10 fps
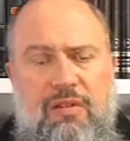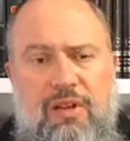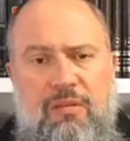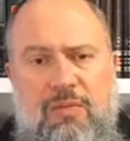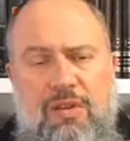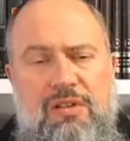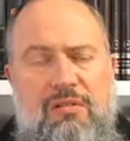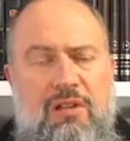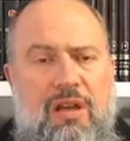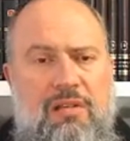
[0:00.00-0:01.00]
in our
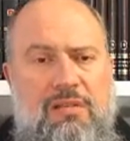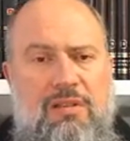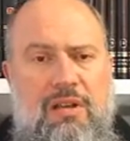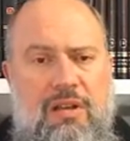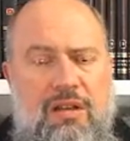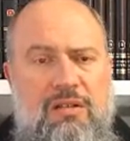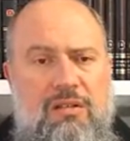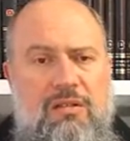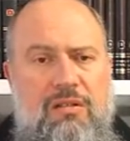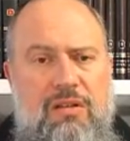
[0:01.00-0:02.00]
personal lives, in our
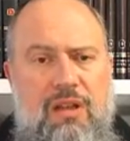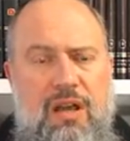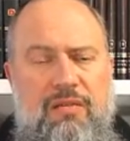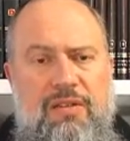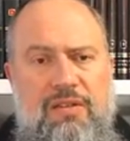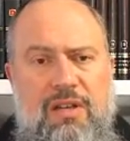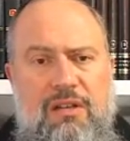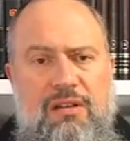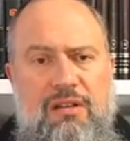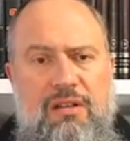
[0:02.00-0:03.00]
national life as a
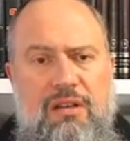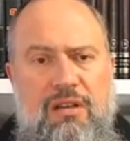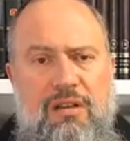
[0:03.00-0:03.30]
nation,